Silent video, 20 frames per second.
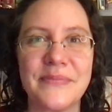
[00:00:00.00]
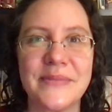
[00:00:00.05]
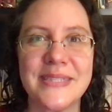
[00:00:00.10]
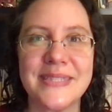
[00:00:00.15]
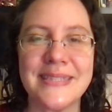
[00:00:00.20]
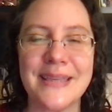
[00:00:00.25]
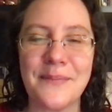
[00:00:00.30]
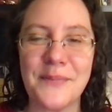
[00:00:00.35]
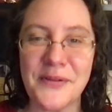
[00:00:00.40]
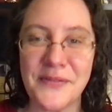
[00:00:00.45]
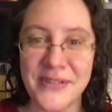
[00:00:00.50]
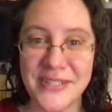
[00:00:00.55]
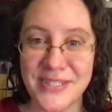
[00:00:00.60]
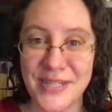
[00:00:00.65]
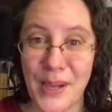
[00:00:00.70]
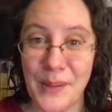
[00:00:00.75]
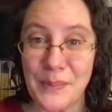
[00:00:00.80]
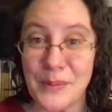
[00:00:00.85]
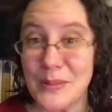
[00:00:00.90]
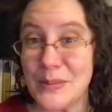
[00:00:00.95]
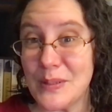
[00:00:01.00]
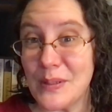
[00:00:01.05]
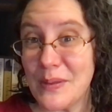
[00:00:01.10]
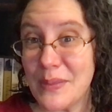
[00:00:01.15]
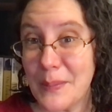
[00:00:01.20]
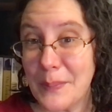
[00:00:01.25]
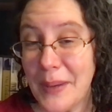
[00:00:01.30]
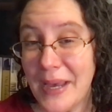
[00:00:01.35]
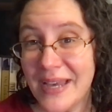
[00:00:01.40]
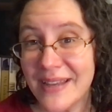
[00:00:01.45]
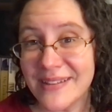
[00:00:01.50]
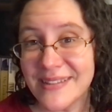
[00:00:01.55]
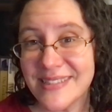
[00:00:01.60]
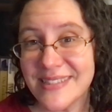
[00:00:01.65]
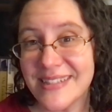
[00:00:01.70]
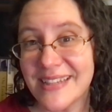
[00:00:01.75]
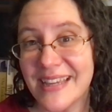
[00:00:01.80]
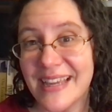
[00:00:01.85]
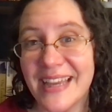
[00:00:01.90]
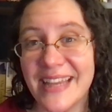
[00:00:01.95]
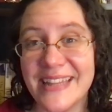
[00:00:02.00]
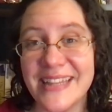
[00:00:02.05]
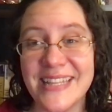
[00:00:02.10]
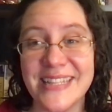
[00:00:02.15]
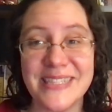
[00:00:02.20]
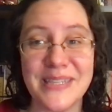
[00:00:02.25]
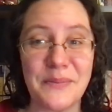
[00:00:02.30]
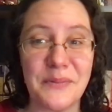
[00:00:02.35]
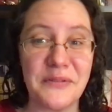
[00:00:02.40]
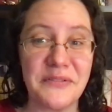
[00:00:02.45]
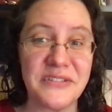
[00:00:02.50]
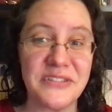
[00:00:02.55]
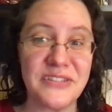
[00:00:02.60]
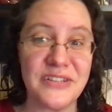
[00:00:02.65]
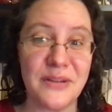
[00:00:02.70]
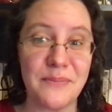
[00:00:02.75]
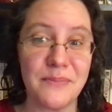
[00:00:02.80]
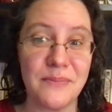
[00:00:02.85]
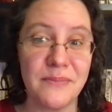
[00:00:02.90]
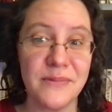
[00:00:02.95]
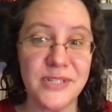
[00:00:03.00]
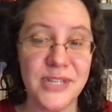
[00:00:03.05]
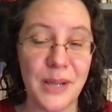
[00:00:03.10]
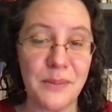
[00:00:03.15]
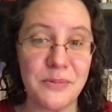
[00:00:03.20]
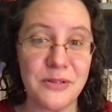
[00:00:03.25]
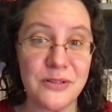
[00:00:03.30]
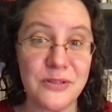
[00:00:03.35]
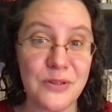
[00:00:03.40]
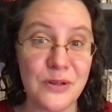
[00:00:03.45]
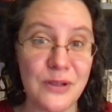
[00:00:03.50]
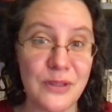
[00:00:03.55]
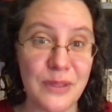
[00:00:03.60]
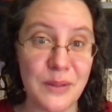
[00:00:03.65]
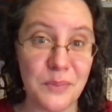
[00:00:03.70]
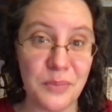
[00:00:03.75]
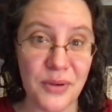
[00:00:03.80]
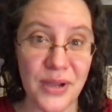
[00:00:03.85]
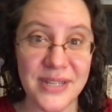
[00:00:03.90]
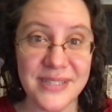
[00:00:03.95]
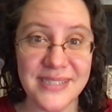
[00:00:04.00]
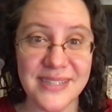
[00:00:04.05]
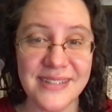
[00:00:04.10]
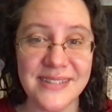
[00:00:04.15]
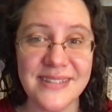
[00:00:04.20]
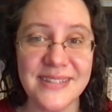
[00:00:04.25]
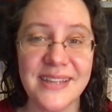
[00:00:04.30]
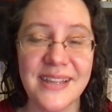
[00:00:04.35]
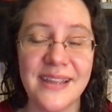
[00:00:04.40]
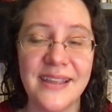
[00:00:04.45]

some of his chapters are in the past, and then some of his ch- chapters are in the present.